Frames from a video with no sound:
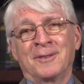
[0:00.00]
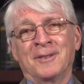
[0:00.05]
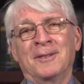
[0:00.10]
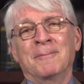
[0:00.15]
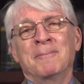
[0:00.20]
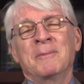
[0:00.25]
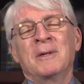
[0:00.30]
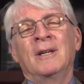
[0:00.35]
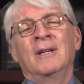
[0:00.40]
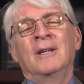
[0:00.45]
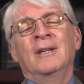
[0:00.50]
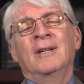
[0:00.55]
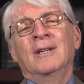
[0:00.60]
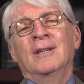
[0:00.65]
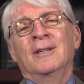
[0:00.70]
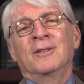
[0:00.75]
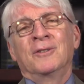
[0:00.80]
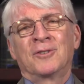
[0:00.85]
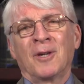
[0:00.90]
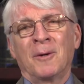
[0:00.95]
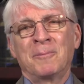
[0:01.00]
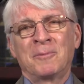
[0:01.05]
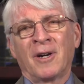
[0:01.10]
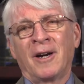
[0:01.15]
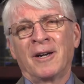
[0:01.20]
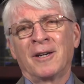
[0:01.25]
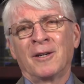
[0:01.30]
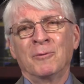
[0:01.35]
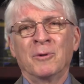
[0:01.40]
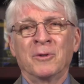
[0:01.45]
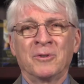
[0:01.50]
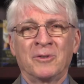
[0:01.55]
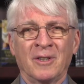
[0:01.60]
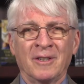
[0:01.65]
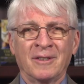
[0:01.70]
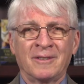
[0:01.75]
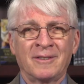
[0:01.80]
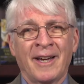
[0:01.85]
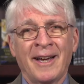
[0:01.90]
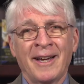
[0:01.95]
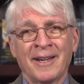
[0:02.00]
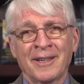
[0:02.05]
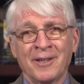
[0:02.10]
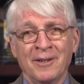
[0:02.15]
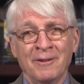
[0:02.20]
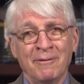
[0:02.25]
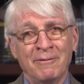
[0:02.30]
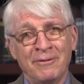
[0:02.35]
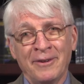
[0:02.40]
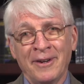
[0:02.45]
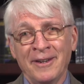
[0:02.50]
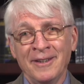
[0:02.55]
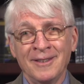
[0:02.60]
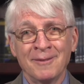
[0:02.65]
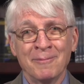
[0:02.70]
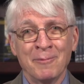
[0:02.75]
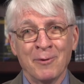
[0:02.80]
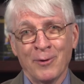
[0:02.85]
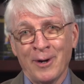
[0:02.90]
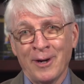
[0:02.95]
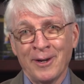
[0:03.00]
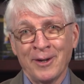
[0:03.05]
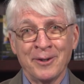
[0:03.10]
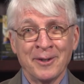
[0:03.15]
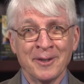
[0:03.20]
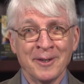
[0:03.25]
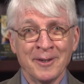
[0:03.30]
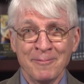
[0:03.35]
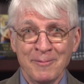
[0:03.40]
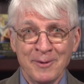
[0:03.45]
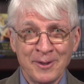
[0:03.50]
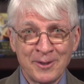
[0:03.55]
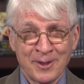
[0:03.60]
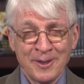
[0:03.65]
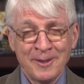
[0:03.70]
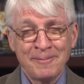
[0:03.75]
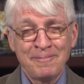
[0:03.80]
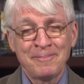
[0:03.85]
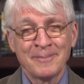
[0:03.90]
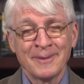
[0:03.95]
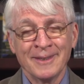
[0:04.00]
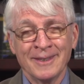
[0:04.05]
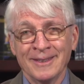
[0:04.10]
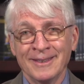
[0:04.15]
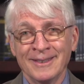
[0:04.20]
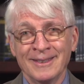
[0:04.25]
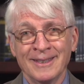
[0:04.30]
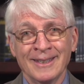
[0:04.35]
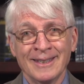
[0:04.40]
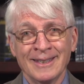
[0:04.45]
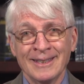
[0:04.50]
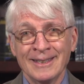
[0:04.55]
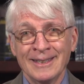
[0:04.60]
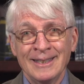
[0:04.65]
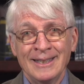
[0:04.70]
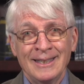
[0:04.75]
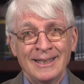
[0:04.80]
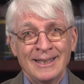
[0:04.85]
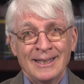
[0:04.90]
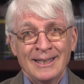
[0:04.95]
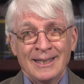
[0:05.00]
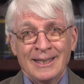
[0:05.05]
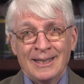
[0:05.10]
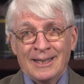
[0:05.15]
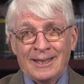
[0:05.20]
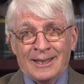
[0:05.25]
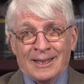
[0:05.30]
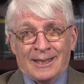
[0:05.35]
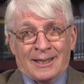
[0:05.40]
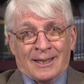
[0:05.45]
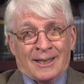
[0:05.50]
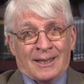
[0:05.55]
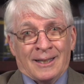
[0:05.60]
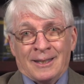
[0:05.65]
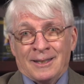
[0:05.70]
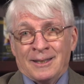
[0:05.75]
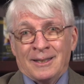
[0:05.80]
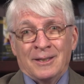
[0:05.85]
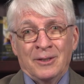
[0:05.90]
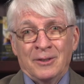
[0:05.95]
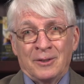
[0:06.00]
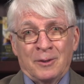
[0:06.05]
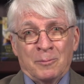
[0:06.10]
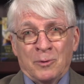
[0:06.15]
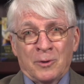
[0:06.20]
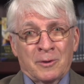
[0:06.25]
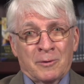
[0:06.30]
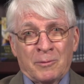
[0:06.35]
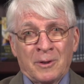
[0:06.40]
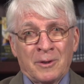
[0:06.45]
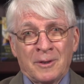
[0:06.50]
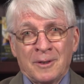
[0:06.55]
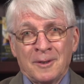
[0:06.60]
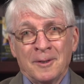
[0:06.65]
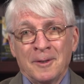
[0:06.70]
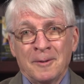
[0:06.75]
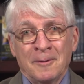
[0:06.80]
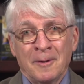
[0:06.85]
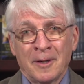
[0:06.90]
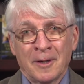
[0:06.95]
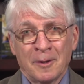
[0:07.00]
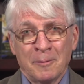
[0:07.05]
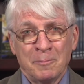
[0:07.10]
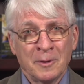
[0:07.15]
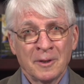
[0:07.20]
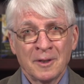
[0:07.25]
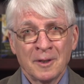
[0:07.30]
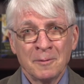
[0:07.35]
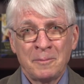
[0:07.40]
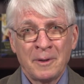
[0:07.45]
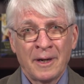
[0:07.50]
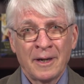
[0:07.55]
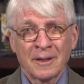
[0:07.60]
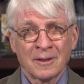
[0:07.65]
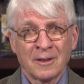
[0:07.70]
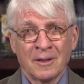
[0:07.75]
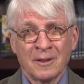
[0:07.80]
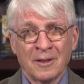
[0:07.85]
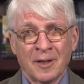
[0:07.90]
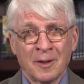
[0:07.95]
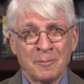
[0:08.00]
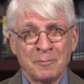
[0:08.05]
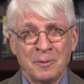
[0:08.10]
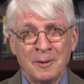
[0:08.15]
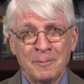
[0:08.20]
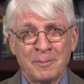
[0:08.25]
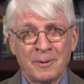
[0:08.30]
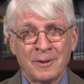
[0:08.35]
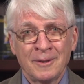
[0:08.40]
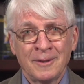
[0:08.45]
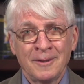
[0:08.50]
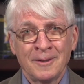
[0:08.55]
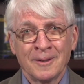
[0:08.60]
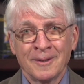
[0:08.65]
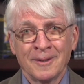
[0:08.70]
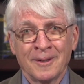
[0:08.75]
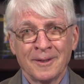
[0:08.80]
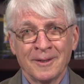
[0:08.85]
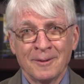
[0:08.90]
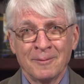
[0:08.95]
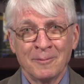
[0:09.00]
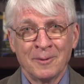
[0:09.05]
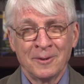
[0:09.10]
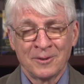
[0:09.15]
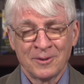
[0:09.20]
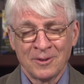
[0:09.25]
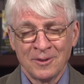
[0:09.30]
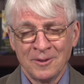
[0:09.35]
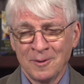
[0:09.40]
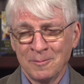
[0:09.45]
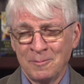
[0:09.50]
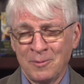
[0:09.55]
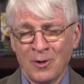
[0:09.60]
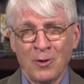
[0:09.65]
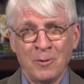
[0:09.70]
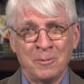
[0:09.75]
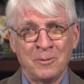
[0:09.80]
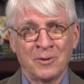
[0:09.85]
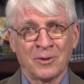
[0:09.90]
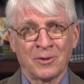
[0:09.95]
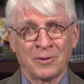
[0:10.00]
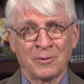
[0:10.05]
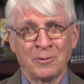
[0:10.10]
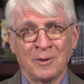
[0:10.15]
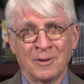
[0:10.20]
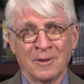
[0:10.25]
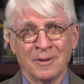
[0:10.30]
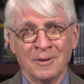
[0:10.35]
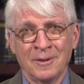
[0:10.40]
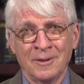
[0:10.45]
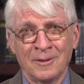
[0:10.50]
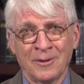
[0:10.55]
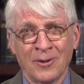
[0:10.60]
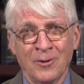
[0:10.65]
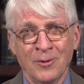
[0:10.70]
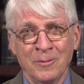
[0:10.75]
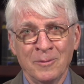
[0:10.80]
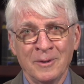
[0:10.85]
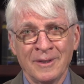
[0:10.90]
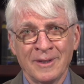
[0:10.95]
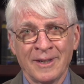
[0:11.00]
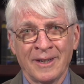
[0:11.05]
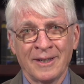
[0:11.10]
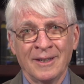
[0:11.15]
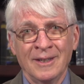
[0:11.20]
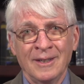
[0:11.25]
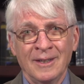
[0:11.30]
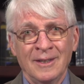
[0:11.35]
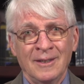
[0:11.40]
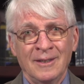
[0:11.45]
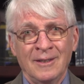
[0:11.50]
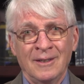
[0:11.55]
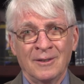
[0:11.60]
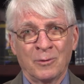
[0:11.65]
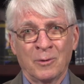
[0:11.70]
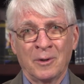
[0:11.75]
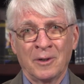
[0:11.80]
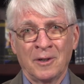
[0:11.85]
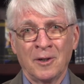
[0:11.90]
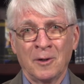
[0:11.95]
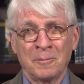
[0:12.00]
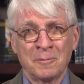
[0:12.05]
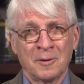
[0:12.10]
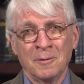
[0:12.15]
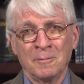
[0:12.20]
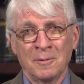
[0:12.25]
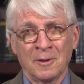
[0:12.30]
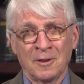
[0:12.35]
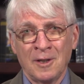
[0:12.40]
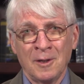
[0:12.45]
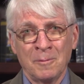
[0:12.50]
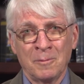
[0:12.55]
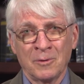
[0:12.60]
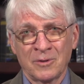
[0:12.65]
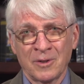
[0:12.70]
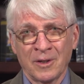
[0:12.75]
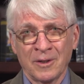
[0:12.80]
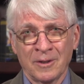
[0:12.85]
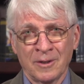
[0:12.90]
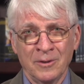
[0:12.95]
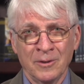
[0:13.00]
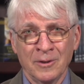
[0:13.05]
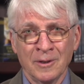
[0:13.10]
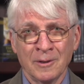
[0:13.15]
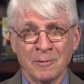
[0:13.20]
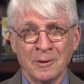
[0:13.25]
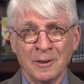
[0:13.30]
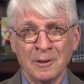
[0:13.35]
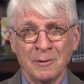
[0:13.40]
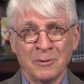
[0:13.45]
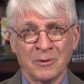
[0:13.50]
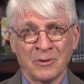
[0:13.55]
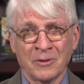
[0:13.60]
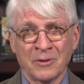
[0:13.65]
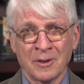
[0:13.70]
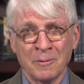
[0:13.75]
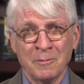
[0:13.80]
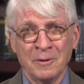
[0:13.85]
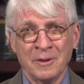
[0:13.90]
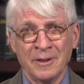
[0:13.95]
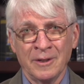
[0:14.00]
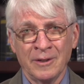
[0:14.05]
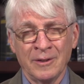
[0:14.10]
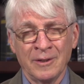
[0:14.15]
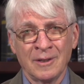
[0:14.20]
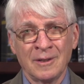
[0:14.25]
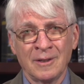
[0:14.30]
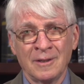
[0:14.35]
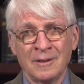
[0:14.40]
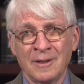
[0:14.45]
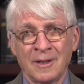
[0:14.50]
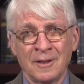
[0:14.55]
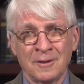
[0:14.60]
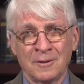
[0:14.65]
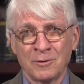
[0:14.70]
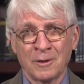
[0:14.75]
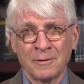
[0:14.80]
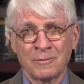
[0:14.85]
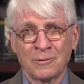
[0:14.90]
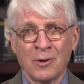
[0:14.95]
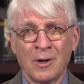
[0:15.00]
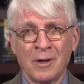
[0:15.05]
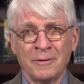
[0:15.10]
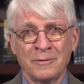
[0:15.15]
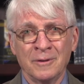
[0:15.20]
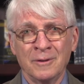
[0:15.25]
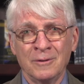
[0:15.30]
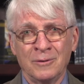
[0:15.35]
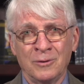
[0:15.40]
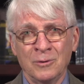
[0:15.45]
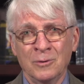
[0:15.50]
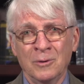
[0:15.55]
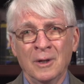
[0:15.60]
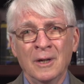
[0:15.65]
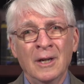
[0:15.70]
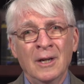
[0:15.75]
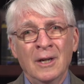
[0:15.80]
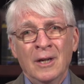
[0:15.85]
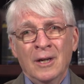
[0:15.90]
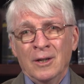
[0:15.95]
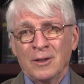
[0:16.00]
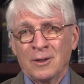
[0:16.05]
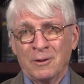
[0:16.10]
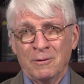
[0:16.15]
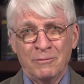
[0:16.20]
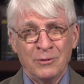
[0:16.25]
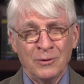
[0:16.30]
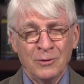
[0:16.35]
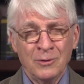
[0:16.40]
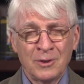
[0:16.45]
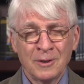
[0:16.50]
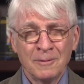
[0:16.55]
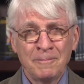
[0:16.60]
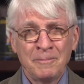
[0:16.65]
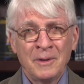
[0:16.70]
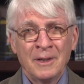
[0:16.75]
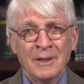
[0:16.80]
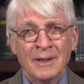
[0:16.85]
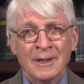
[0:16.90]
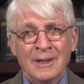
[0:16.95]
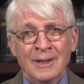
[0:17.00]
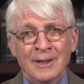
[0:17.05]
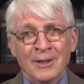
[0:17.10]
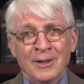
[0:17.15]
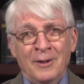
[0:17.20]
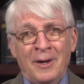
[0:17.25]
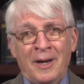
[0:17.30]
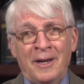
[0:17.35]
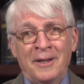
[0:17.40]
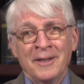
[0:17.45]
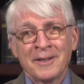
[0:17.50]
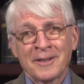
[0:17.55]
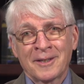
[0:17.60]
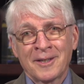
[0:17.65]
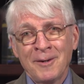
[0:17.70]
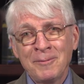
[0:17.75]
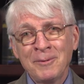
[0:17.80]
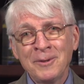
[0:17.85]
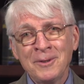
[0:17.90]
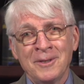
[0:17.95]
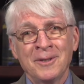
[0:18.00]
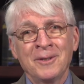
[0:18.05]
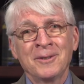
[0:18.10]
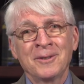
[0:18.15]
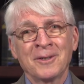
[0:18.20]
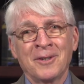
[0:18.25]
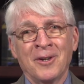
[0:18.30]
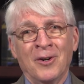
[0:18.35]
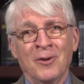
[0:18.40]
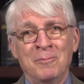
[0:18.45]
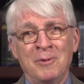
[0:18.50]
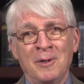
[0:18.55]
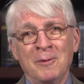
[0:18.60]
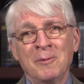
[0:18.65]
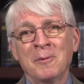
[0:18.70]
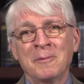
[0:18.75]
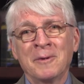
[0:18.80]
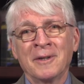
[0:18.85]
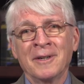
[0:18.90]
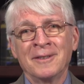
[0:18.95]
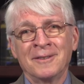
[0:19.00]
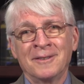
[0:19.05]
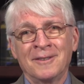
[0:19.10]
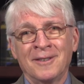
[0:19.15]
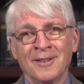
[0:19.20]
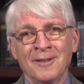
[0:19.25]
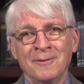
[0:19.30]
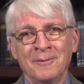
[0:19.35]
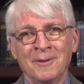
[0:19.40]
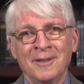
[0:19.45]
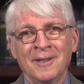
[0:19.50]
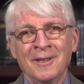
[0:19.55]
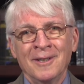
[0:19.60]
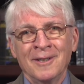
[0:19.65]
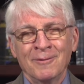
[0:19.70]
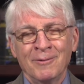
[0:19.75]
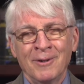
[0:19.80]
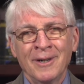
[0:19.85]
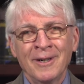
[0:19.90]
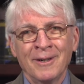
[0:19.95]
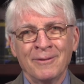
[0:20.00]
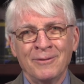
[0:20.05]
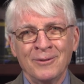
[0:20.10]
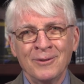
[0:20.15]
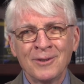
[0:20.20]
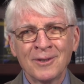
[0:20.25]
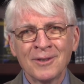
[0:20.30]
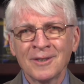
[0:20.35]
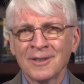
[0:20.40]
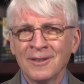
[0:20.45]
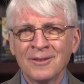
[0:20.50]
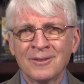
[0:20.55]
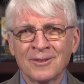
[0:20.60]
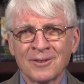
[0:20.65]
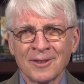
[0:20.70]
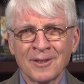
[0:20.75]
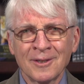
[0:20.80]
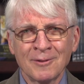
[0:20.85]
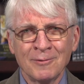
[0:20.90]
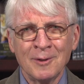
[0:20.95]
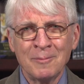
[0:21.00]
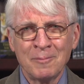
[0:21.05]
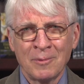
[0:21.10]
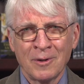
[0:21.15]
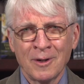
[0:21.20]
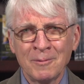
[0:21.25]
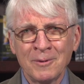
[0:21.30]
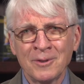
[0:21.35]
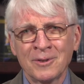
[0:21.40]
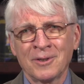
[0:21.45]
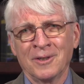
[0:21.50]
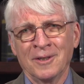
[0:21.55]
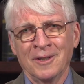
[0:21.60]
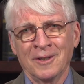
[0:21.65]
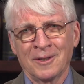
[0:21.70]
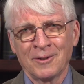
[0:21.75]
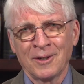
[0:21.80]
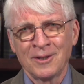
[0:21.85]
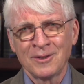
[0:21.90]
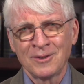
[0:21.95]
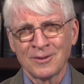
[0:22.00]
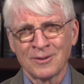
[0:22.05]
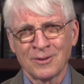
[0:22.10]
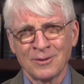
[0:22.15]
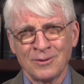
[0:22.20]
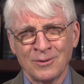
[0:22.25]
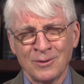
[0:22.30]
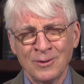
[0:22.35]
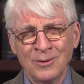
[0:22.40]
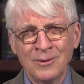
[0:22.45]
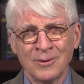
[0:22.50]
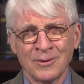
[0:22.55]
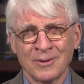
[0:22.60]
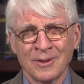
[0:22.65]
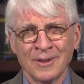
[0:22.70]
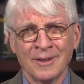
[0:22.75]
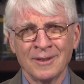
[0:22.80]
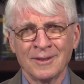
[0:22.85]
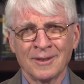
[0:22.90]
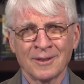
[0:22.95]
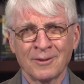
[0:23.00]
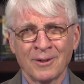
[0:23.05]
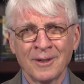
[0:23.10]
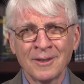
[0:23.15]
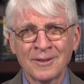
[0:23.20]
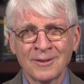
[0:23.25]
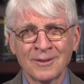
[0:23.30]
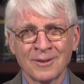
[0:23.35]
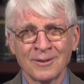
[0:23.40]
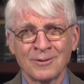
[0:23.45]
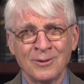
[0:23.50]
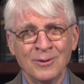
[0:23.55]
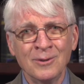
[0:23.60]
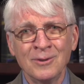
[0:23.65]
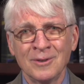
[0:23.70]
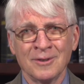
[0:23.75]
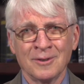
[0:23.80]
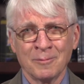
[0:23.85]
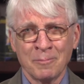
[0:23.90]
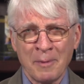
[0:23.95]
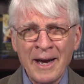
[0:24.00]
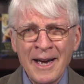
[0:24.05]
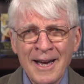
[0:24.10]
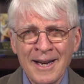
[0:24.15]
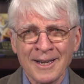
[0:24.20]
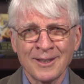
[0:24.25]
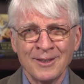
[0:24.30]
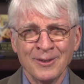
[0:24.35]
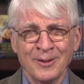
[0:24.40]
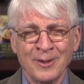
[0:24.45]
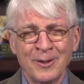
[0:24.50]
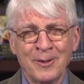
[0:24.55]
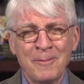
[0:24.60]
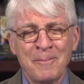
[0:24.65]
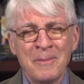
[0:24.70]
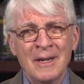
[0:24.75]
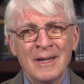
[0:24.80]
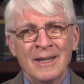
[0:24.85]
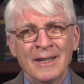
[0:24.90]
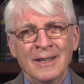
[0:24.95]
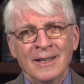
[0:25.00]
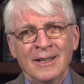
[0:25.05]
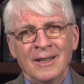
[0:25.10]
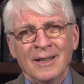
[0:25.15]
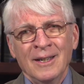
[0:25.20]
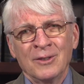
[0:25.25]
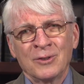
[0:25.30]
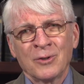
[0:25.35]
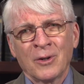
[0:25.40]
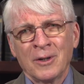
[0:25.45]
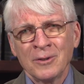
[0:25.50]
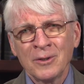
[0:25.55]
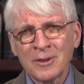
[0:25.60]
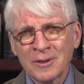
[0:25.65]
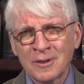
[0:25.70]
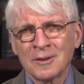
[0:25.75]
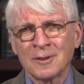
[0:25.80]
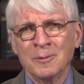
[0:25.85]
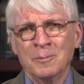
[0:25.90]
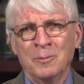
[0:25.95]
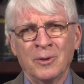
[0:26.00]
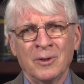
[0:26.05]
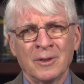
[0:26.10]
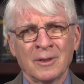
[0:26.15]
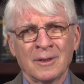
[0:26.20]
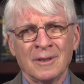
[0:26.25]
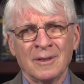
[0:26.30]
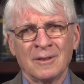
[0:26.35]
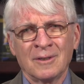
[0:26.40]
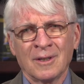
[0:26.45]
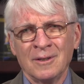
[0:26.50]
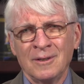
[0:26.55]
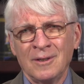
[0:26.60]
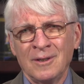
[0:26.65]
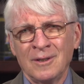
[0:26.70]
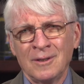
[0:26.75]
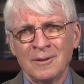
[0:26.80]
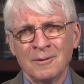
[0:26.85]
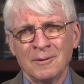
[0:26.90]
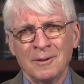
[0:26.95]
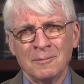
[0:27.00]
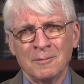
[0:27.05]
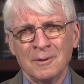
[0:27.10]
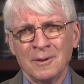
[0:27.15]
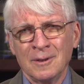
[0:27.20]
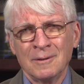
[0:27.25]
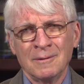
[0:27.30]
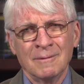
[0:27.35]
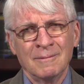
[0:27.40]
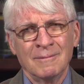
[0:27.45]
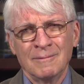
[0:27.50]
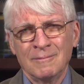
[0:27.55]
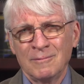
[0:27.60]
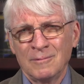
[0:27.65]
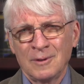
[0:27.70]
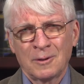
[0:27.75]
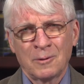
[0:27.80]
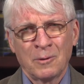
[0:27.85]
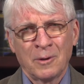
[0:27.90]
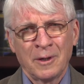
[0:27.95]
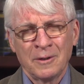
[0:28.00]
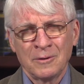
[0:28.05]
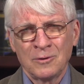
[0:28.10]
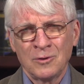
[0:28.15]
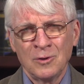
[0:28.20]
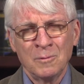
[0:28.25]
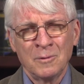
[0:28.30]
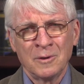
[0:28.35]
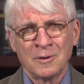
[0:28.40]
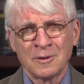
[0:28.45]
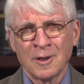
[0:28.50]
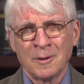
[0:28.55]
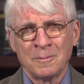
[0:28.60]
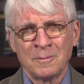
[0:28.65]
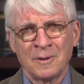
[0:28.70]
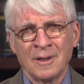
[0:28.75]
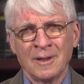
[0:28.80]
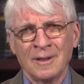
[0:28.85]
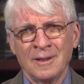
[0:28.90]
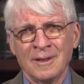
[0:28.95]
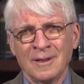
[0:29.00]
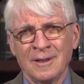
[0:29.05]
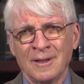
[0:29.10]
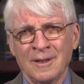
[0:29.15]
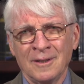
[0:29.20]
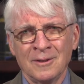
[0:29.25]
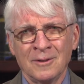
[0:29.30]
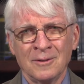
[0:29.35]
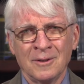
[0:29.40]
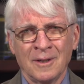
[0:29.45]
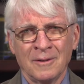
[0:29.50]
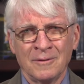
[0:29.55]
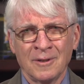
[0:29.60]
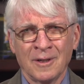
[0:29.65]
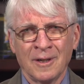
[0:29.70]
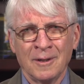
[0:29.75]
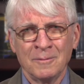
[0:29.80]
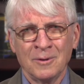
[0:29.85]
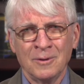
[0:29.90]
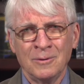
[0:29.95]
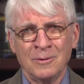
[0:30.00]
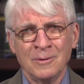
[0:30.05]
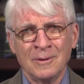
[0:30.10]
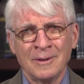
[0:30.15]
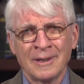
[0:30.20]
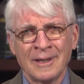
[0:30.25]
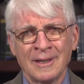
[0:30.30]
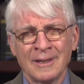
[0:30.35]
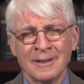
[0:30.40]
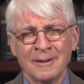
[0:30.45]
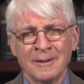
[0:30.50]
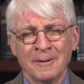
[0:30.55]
The subtitle was The Attack on Faith, Morality, and Mission. And the book really had a big impact on a lot of people. Monsignor Pope just recently told me that is what helped him to keep his head clear when he was a seminarian and not drift off into confusion. And then a couple of years ago, people began to tell me, Ralph, you should consider republishing A Crisis of Truth. The Crisis of Truth is back, you know? And so I looked at the book and I said, no, it would require too much updating and I don't have time to do that.